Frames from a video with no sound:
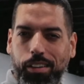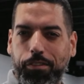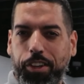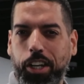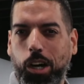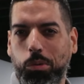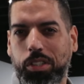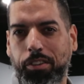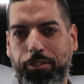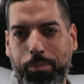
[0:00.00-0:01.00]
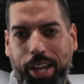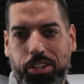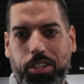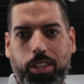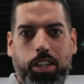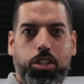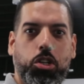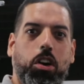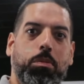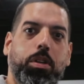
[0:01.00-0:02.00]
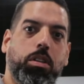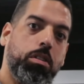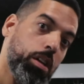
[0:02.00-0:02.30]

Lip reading: video was informational and enjoyable.